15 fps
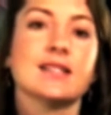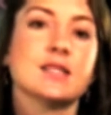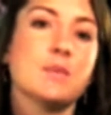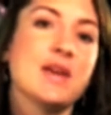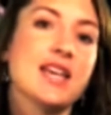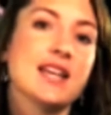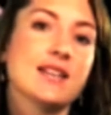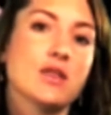
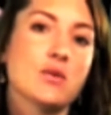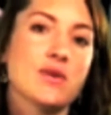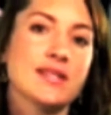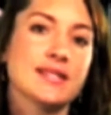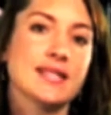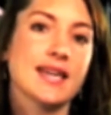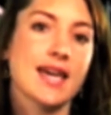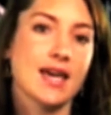Speaking at the
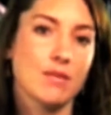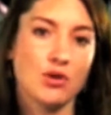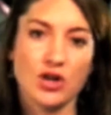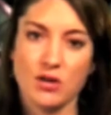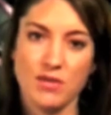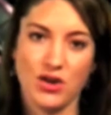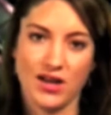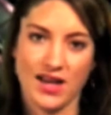recent Cable
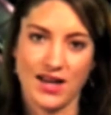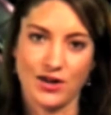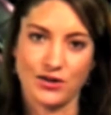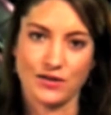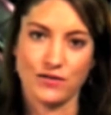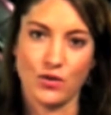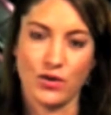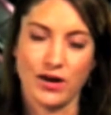
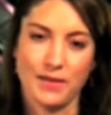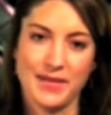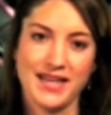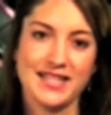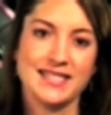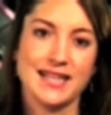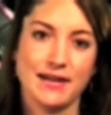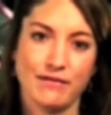Communicators Forum
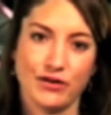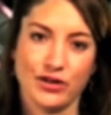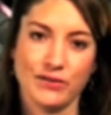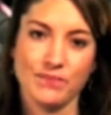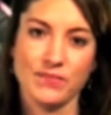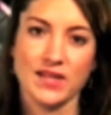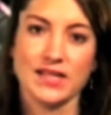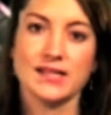in
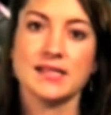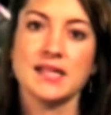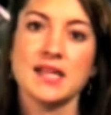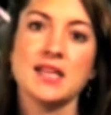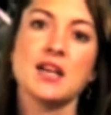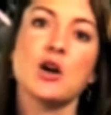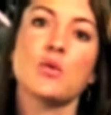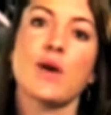Denver,
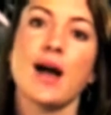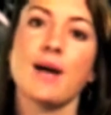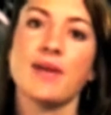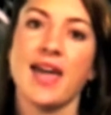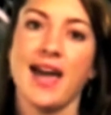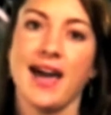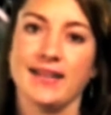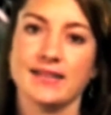CEO Rob
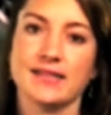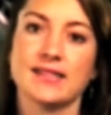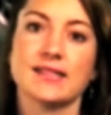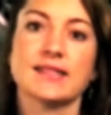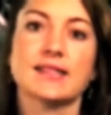Katz